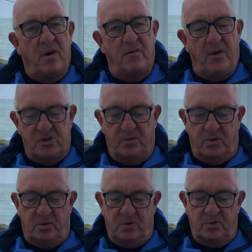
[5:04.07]

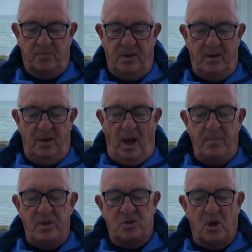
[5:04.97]
festivals and be
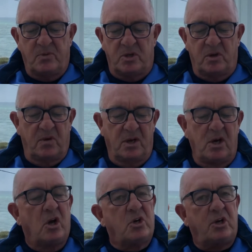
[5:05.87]
the subject of a
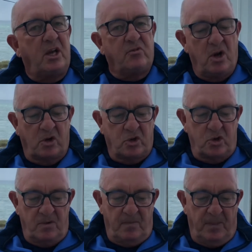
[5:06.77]
gushing
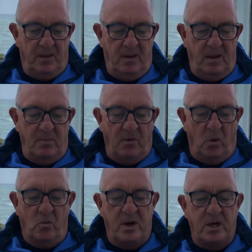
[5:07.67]
introduction
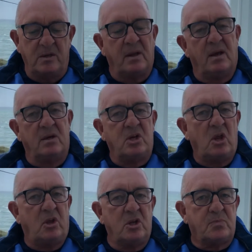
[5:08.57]
before reading their
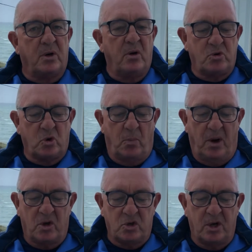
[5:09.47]
deathless prose or
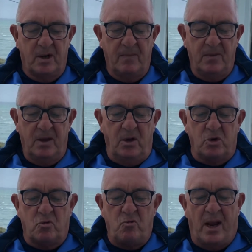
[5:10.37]
poetry
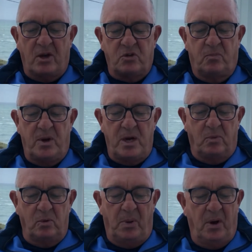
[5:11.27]
to ranks of
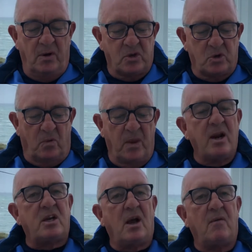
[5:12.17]
people perched on
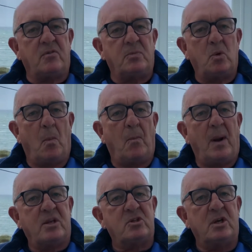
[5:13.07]
uncomfortable
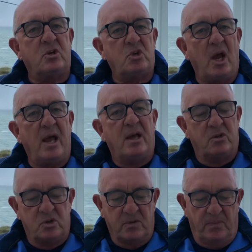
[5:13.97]
plastic
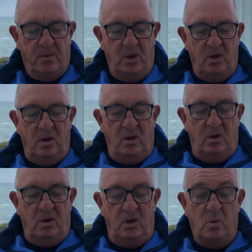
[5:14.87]
chairs
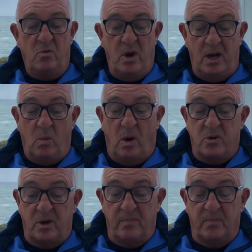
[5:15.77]
who were really
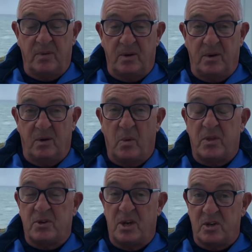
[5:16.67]
wondering whether
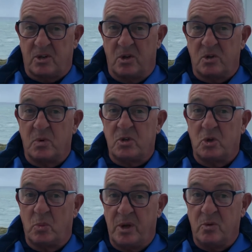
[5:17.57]
Tesco's would still
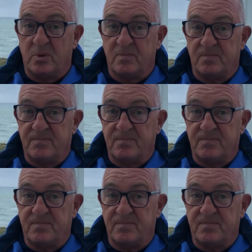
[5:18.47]
be open.